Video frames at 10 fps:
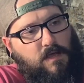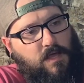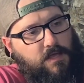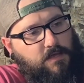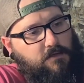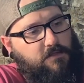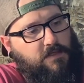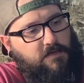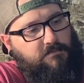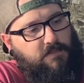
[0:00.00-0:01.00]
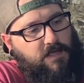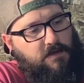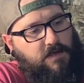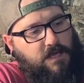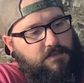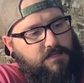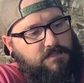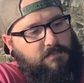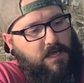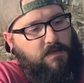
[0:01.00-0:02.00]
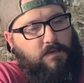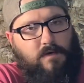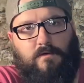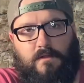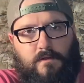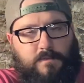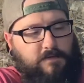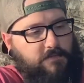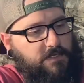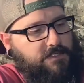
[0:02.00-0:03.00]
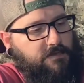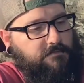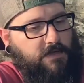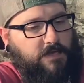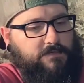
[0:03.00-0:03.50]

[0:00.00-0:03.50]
I know that they flared out this mag well a little bit for the Gen 5,